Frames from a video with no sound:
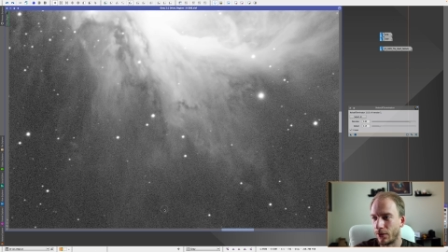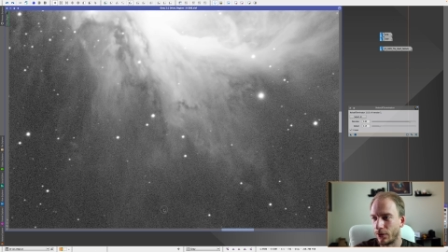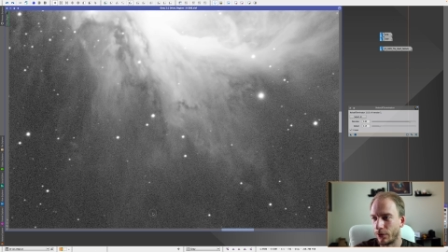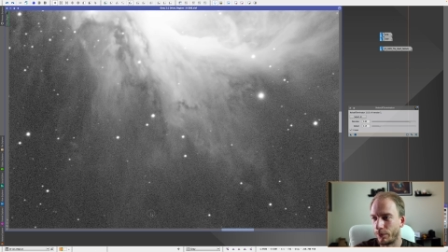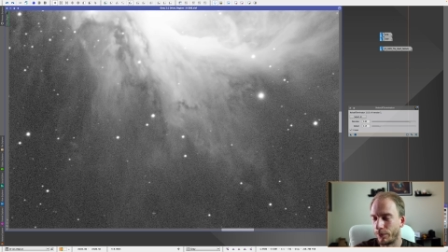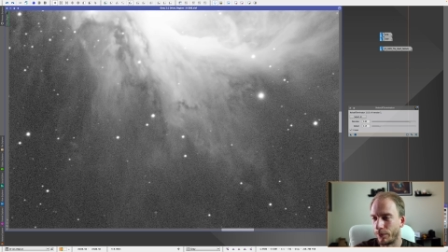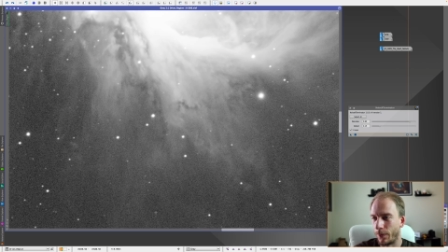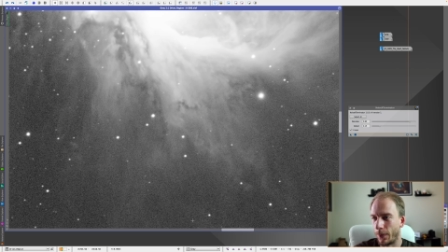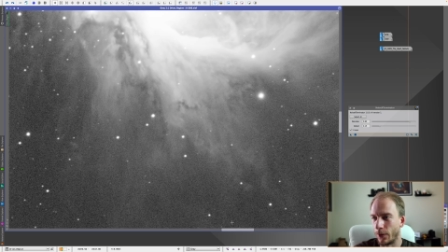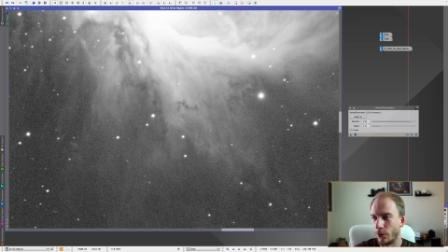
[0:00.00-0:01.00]
on the,
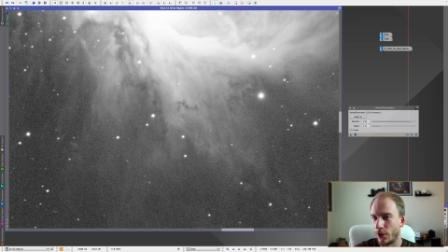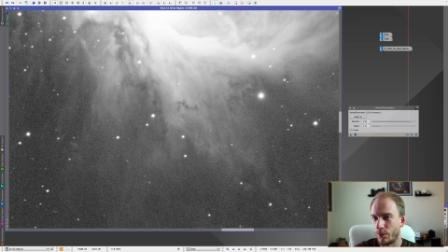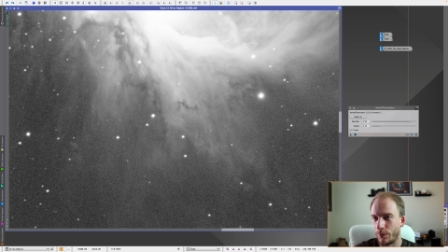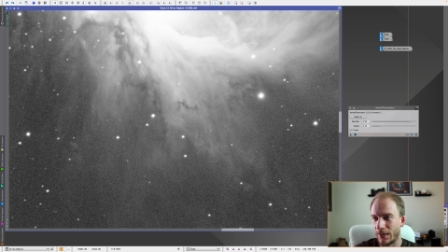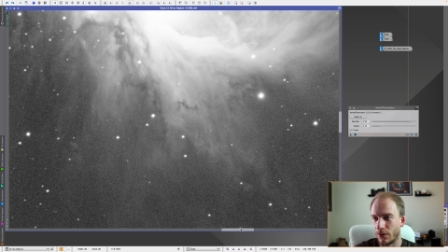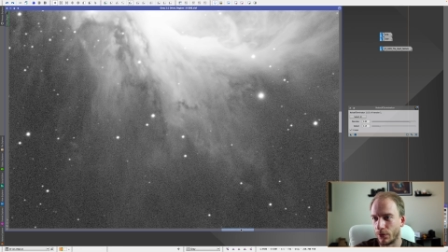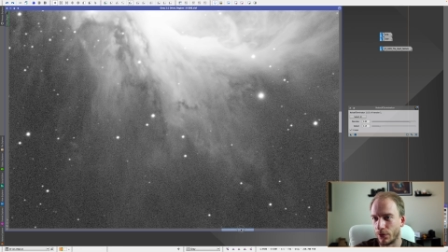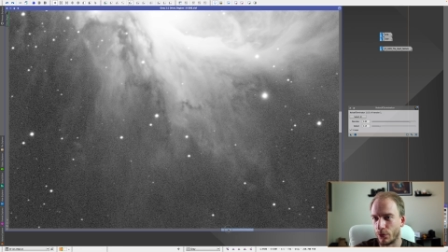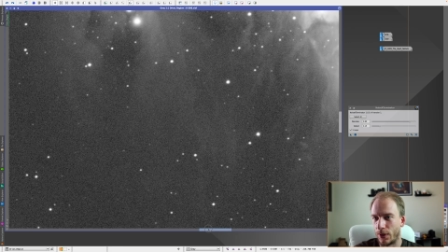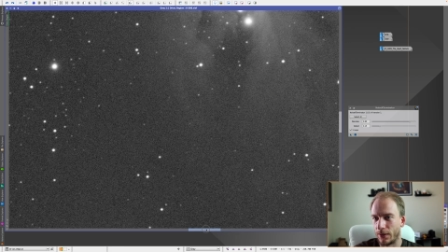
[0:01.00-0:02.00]
the noise
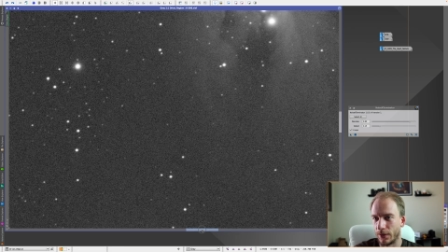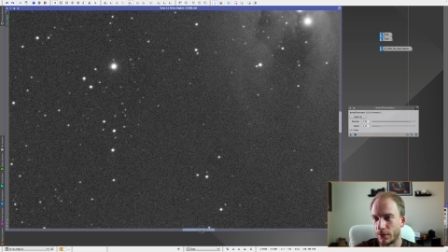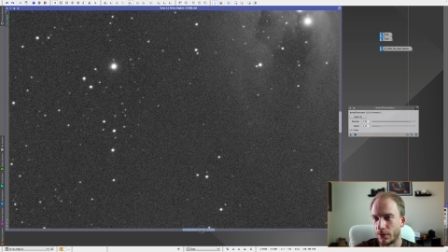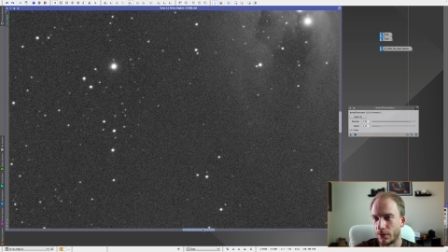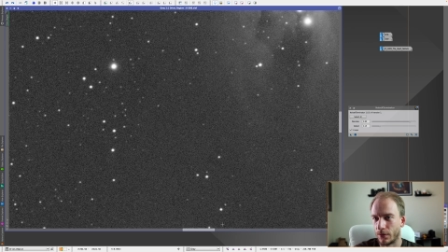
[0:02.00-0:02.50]
pixels around it.